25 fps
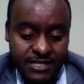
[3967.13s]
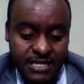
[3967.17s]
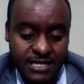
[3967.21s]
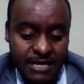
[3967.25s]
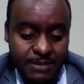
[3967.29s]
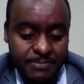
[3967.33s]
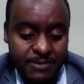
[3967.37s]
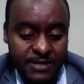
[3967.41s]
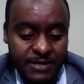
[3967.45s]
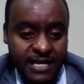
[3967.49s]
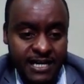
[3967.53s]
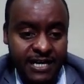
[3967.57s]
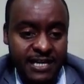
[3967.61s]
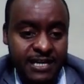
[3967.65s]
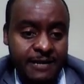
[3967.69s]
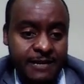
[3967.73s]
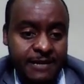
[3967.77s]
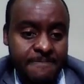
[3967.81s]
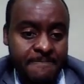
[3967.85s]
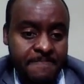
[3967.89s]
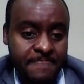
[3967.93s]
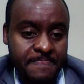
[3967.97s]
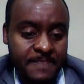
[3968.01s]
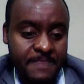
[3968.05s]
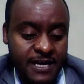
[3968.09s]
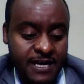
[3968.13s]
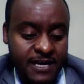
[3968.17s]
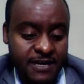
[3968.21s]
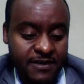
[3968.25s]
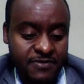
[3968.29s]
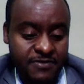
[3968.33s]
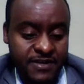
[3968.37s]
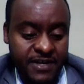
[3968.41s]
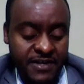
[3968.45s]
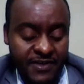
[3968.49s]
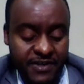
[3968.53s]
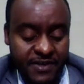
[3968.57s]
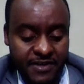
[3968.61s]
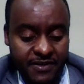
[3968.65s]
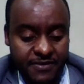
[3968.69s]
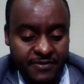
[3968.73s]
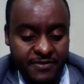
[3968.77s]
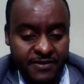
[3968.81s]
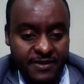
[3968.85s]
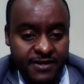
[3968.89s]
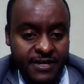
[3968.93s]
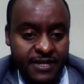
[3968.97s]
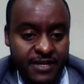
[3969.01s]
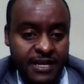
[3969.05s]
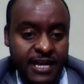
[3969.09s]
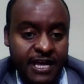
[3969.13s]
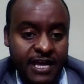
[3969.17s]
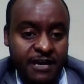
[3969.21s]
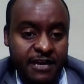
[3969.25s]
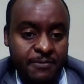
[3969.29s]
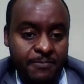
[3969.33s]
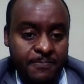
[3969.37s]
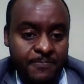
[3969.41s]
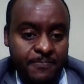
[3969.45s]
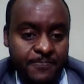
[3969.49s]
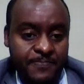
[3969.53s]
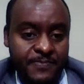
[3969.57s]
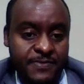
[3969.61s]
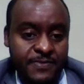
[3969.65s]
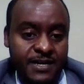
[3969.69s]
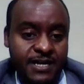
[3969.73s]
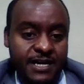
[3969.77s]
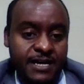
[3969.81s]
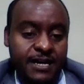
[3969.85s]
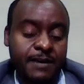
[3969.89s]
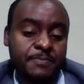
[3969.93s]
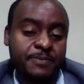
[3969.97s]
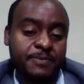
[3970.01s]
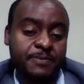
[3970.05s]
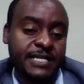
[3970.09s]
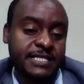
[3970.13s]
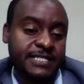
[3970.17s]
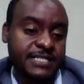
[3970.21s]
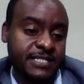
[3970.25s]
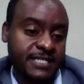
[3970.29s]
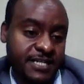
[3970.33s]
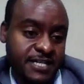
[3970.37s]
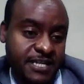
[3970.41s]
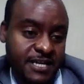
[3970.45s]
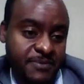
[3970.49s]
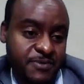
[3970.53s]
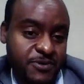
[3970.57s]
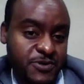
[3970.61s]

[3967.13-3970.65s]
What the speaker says: Capital city name, capital city name.